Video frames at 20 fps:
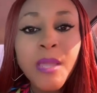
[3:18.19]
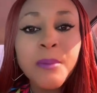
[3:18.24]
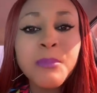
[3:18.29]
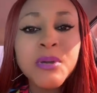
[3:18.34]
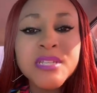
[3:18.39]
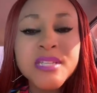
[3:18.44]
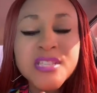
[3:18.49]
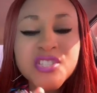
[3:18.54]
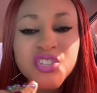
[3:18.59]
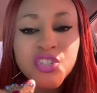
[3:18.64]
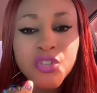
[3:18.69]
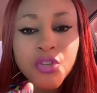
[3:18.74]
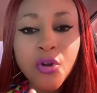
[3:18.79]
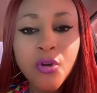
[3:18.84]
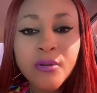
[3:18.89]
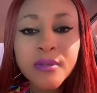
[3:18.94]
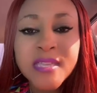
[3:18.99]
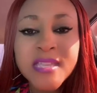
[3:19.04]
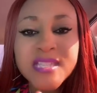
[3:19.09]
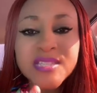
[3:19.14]
But he's
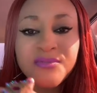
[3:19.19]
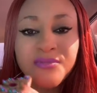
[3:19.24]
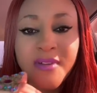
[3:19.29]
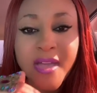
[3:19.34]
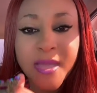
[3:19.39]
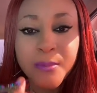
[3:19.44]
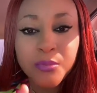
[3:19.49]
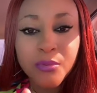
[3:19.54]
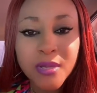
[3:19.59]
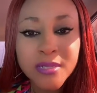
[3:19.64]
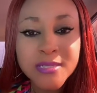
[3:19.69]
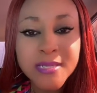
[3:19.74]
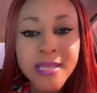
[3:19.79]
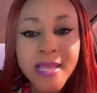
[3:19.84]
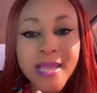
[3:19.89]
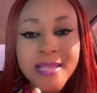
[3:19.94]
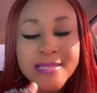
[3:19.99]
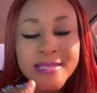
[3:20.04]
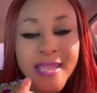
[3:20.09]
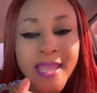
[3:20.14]
young, he's vibrant, he
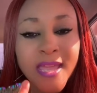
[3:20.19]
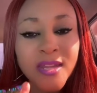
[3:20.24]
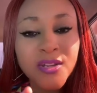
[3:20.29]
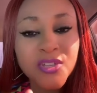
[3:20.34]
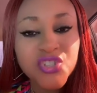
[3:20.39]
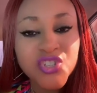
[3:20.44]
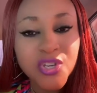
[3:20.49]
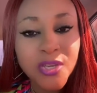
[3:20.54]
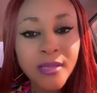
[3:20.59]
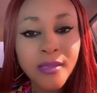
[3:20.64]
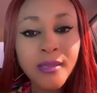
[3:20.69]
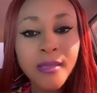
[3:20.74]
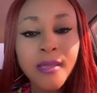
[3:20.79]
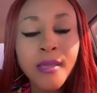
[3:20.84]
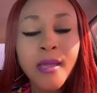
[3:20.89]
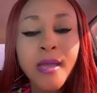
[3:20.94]
has energy.